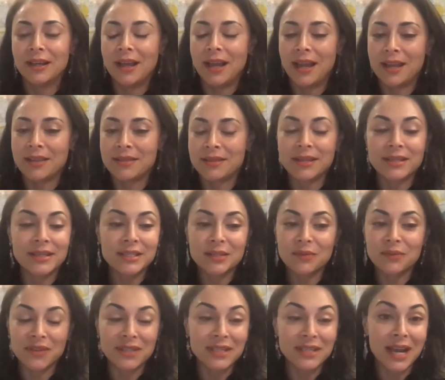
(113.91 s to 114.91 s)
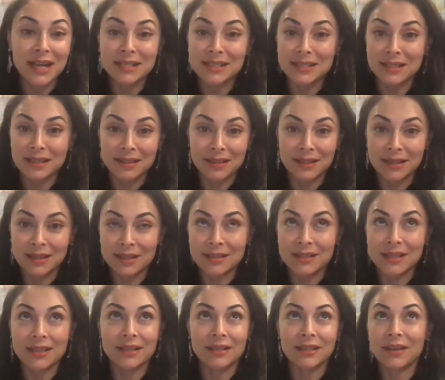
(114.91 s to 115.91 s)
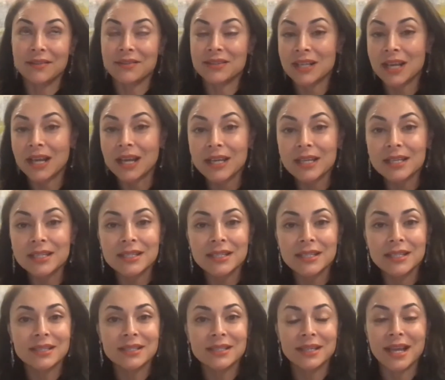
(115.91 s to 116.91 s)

And they did some fantastic things in the life sciences